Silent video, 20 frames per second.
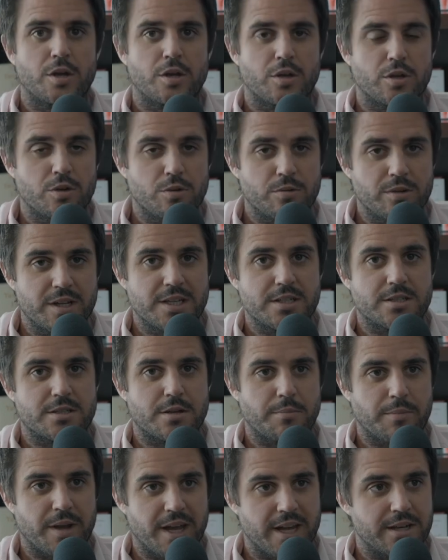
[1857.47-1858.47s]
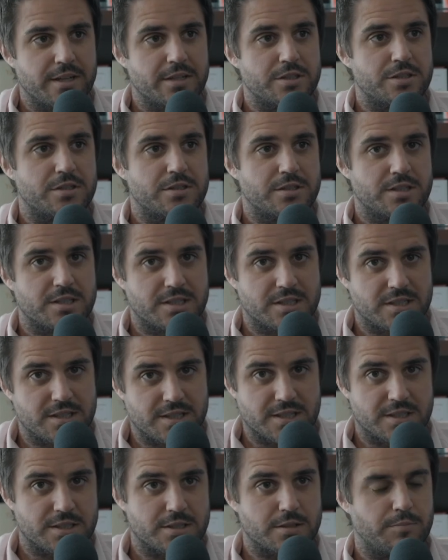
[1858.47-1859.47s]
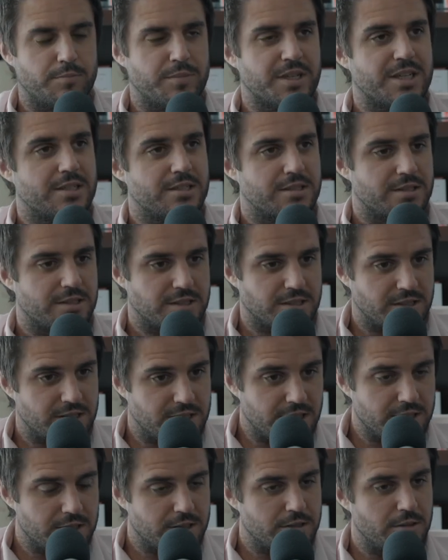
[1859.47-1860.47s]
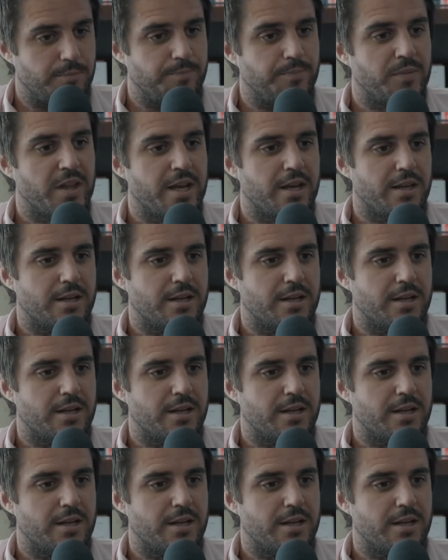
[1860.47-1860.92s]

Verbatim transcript: You need to manage the system because the system